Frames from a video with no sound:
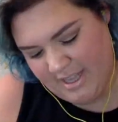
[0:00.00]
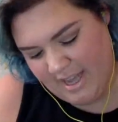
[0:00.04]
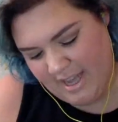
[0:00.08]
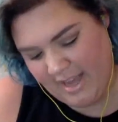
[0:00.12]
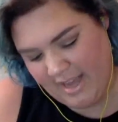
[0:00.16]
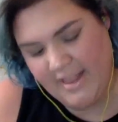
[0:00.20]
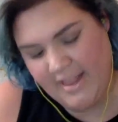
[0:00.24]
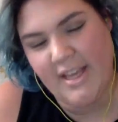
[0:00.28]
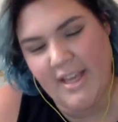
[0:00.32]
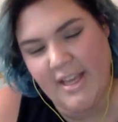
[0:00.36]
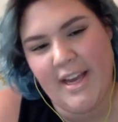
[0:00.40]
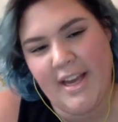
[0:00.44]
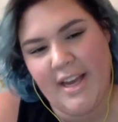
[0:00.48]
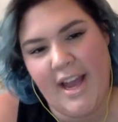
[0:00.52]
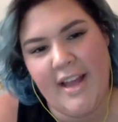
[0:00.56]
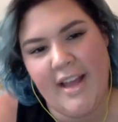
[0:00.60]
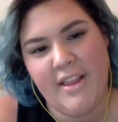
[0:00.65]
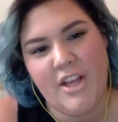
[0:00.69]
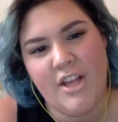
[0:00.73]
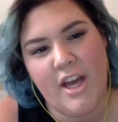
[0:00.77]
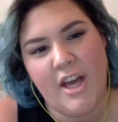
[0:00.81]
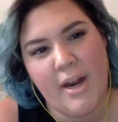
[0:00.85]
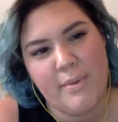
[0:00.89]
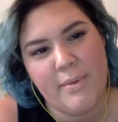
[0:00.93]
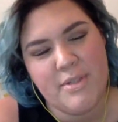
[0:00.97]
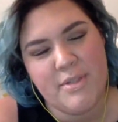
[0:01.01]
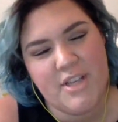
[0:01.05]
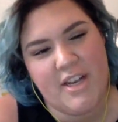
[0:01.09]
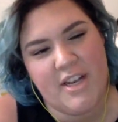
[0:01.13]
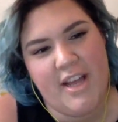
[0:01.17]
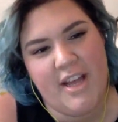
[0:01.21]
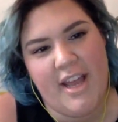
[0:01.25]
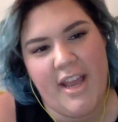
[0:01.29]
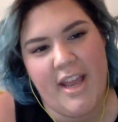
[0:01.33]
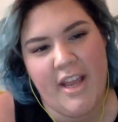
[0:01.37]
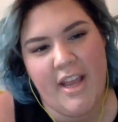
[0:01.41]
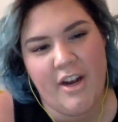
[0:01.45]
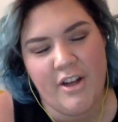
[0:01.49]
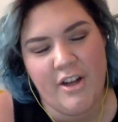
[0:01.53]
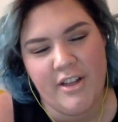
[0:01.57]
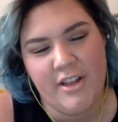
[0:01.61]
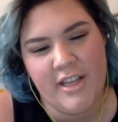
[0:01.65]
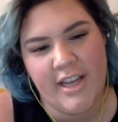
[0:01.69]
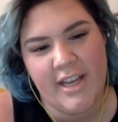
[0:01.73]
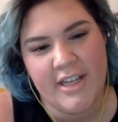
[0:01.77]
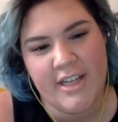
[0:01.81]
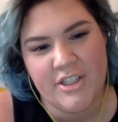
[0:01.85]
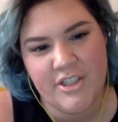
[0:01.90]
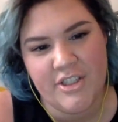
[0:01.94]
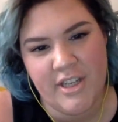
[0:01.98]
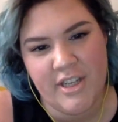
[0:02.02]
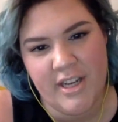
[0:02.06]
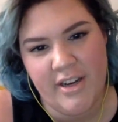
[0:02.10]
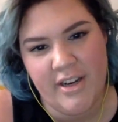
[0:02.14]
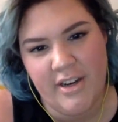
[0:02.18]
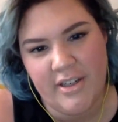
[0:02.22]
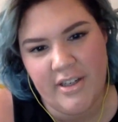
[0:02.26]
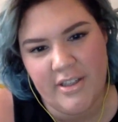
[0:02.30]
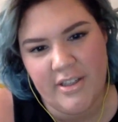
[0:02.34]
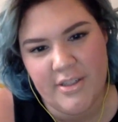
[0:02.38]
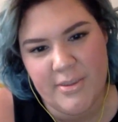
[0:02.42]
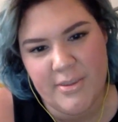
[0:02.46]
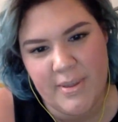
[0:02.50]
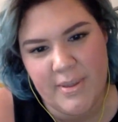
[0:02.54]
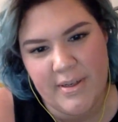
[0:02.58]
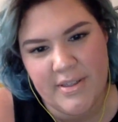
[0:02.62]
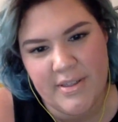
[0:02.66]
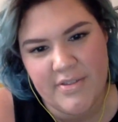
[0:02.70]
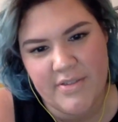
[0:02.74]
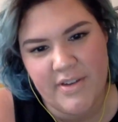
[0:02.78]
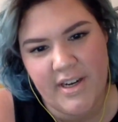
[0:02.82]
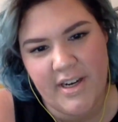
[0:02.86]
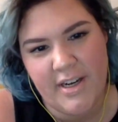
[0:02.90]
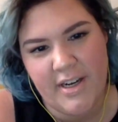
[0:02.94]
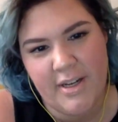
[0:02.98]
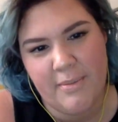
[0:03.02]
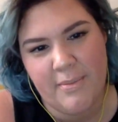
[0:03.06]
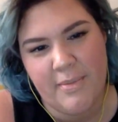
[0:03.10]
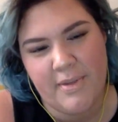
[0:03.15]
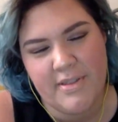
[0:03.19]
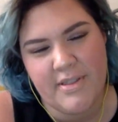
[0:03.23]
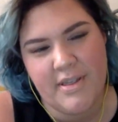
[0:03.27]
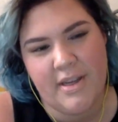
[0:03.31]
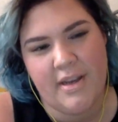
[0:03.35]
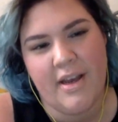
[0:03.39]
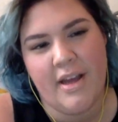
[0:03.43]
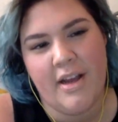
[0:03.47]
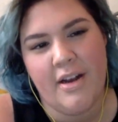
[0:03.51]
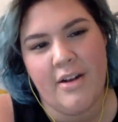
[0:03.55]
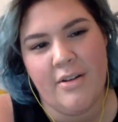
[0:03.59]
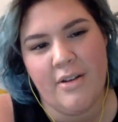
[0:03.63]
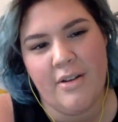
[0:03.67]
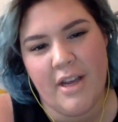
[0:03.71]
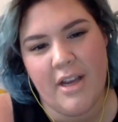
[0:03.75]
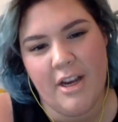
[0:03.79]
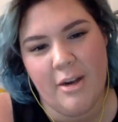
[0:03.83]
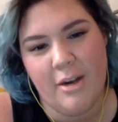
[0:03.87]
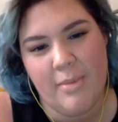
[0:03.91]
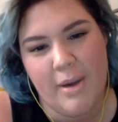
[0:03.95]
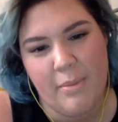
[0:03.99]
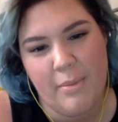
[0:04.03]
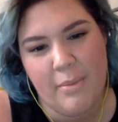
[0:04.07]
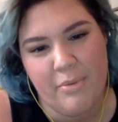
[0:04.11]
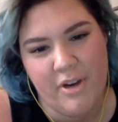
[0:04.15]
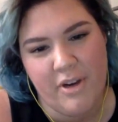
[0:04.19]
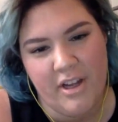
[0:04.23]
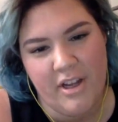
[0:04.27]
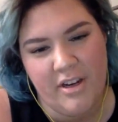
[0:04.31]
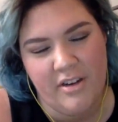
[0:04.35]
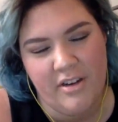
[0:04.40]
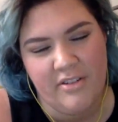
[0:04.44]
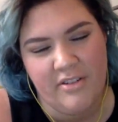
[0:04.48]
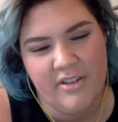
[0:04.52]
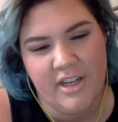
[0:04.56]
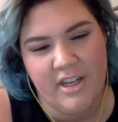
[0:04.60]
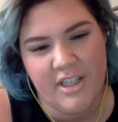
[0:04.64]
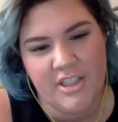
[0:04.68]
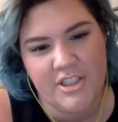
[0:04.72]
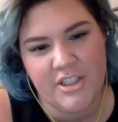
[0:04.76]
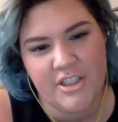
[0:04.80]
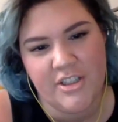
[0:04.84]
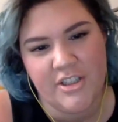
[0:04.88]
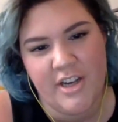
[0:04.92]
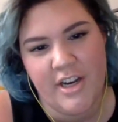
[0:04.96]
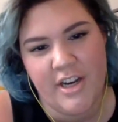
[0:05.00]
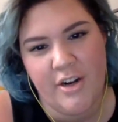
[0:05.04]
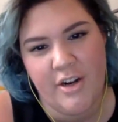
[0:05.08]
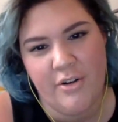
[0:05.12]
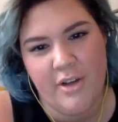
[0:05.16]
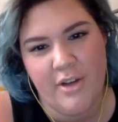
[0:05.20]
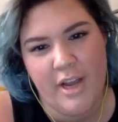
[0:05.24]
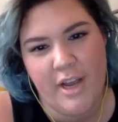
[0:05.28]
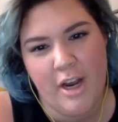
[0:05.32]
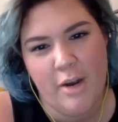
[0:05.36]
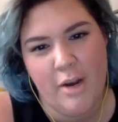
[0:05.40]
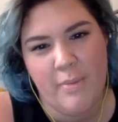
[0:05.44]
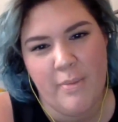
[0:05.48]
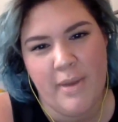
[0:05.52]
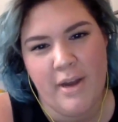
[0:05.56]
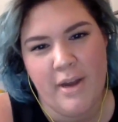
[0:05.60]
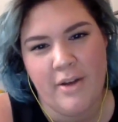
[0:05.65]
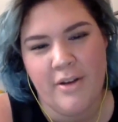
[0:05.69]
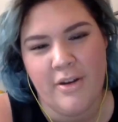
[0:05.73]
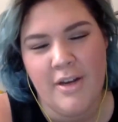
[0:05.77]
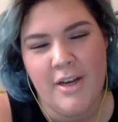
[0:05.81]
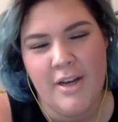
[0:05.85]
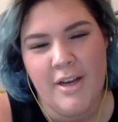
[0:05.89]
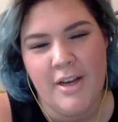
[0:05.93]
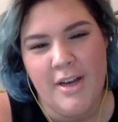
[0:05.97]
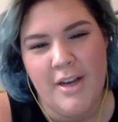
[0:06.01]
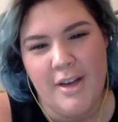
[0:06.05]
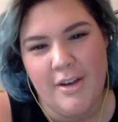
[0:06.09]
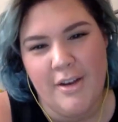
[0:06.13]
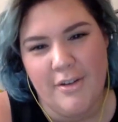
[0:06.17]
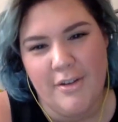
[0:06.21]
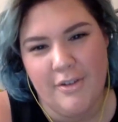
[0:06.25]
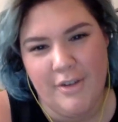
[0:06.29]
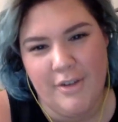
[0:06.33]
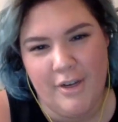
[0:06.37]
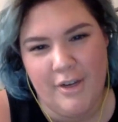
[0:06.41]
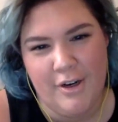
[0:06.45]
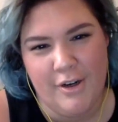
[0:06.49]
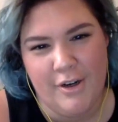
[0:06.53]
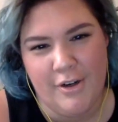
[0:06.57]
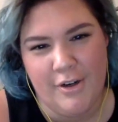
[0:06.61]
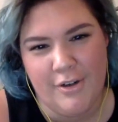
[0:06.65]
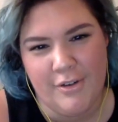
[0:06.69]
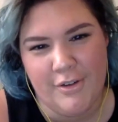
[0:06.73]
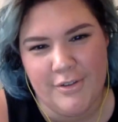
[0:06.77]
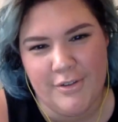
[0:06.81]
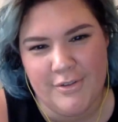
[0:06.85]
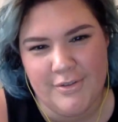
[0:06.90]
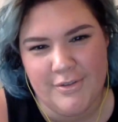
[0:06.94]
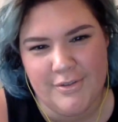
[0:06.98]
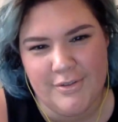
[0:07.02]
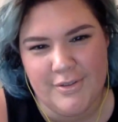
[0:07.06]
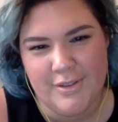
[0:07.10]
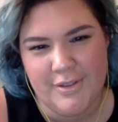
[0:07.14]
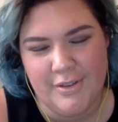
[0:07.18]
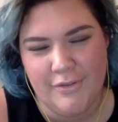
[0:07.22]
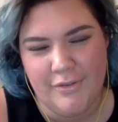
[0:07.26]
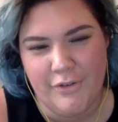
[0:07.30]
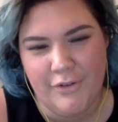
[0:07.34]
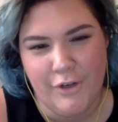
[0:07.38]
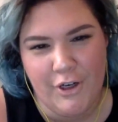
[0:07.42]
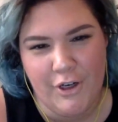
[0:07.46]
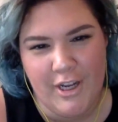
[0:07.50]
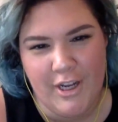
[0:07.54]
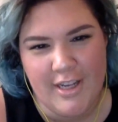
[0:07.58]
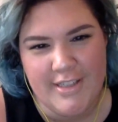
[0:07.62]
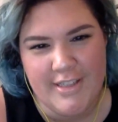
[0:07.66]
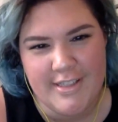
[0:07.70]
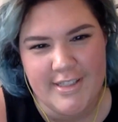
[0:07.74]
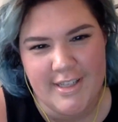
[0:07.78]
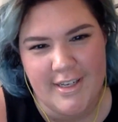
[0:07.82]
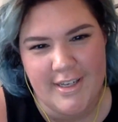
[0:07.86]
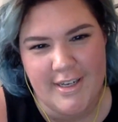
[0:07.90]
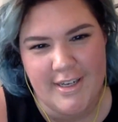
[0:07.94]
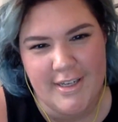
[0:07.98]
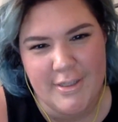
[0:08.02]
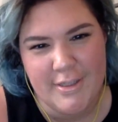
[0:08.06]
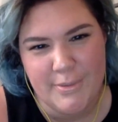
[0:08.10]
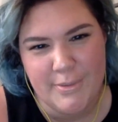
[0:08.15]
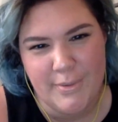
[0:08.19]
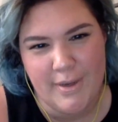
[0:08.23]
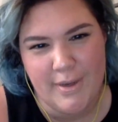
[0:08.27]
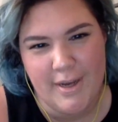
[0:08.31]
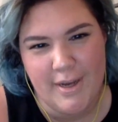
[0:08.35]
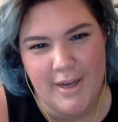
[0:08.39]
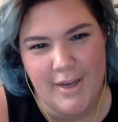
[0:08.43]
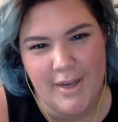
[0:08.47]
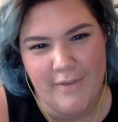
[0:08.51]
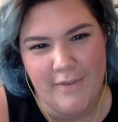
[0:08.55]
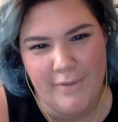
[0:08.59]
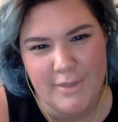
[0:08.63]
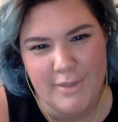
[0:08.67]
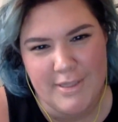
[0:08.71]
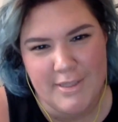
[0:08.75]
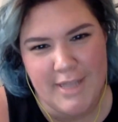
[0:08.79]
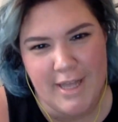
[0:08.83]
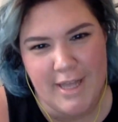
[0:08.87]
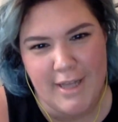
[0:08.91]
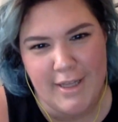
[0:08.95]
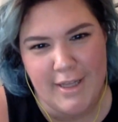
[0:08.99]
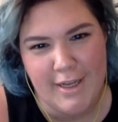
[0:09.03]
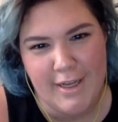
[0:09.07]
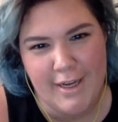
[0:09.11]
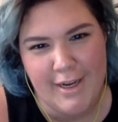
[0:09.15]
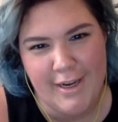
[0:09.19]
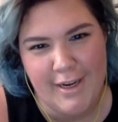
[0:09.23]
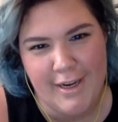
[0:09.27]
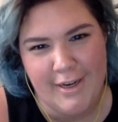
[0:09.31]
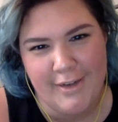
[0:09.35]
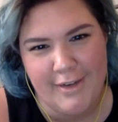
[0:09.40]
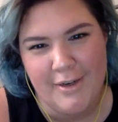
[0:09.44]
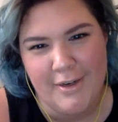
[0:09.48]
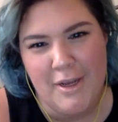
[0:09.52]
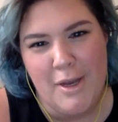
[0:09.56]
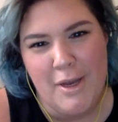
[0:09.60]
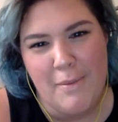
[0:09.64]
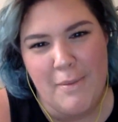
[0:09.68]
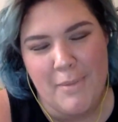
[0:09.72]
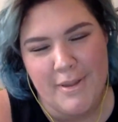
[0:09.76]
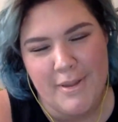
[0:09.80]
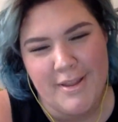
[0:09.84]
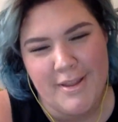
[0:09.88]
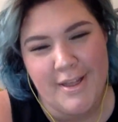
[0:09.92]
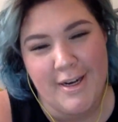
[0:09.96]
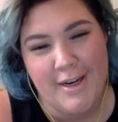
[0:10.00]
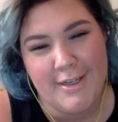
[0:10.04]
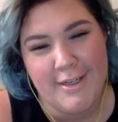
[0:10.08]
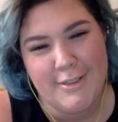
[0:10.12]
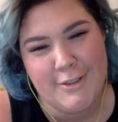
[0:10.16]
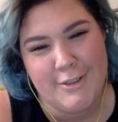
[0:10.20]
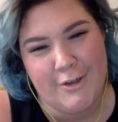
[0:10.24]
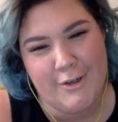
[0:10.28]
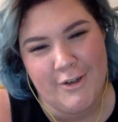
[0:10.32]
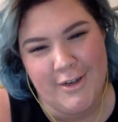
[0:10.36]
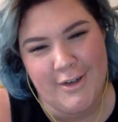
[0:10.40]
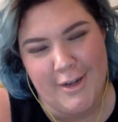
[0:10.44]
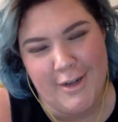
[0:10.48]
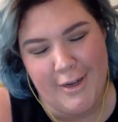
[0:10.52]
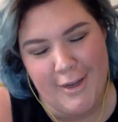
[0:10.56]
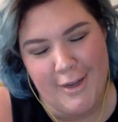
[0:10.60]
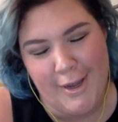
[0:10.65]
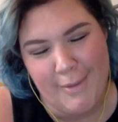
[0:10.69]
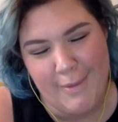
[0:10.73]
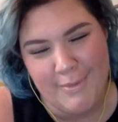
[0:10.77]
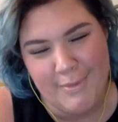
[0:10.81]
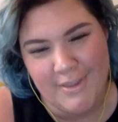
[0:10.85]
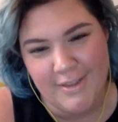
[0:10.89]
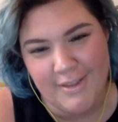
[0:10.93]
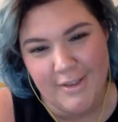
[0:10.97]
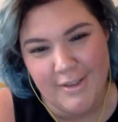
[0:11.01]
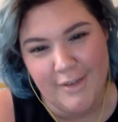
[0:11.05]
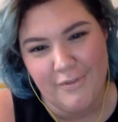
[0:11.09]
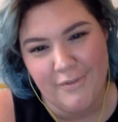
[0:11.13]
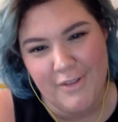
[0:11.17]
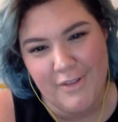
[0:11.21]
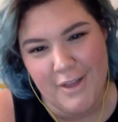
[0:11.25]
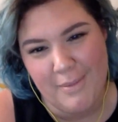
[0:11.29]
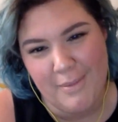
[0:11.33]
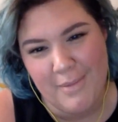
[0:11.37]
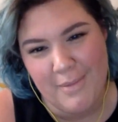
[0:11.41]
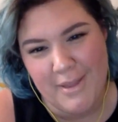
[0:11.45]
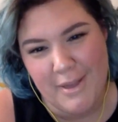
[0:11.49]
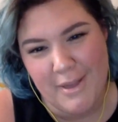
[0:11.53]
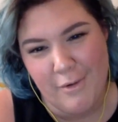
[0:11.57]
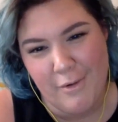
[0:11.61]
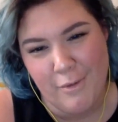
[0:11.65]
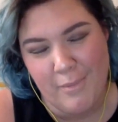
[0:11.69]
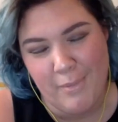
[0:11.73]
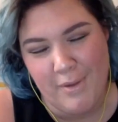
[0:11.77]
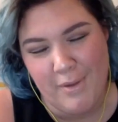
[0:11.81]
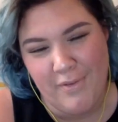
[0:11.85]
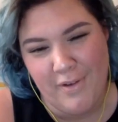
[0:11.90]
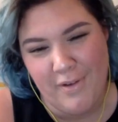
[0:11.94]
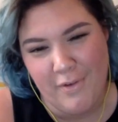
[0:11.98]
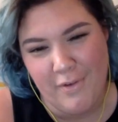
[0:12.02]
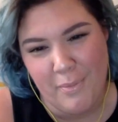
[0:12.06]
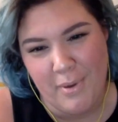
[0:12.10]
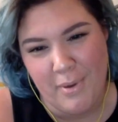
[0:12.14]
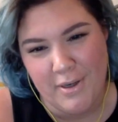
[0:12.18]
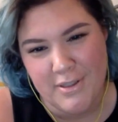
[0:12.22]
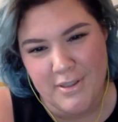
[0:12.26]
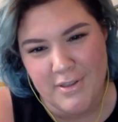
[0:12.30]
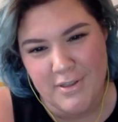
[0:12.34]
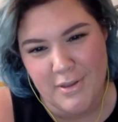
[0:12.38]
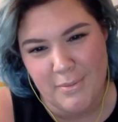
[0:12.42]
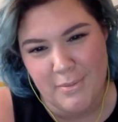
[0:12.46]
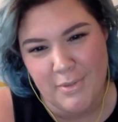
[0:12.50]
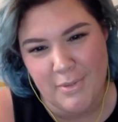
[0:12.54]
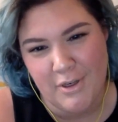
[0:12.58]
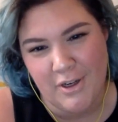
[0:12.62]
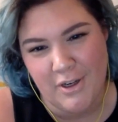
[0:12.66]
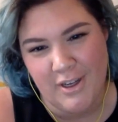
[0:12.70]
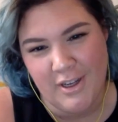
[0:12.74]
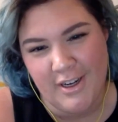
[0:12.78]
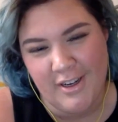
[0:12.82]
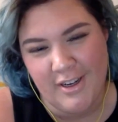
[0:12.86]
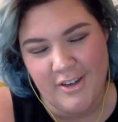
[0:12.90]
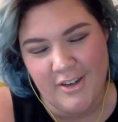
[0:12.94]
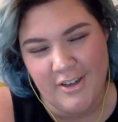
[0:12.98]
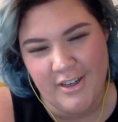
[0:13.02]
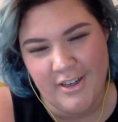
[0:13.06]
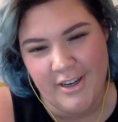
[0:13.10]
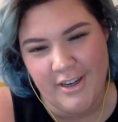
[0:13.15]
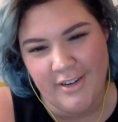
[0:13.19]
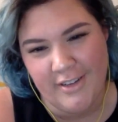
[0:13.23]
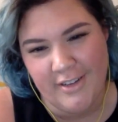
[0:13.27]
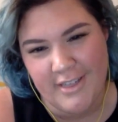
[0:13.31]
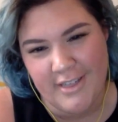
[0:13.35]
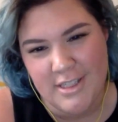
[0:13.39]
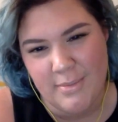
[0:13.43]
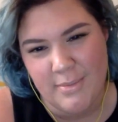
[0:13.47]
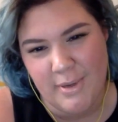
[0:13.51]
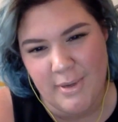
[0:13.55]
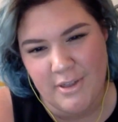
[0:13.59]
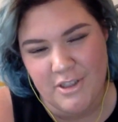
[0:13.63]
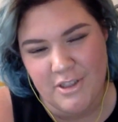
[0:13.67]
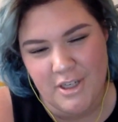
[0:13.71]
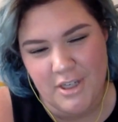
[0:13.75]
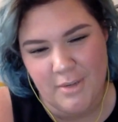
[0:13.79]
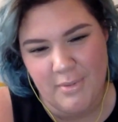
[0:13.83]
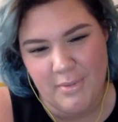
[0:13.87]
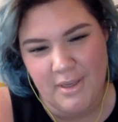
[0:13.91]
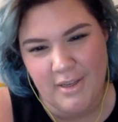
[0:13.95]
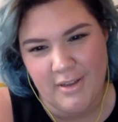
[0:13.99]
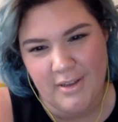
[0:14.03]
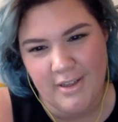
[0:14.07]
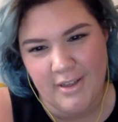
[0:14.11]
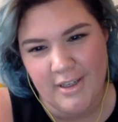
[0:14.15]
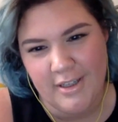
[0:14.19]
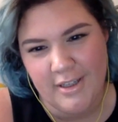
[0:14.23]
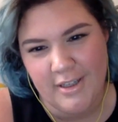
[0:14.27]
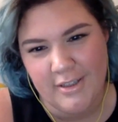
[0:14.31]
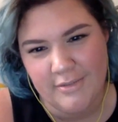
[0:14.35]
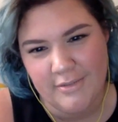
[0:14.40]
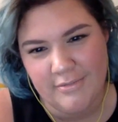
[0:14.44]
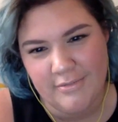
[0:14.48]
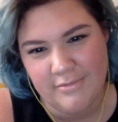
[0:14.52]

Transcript: I thought I was going to hate all the extra characters when I was reading them. I was like, I don't care about Brianna and Roger. I don't care about, Fergus and his wife, Marcelli. But then I came to love them, and they were my favorite parts of the book, and I could care less about Jamie and Claire.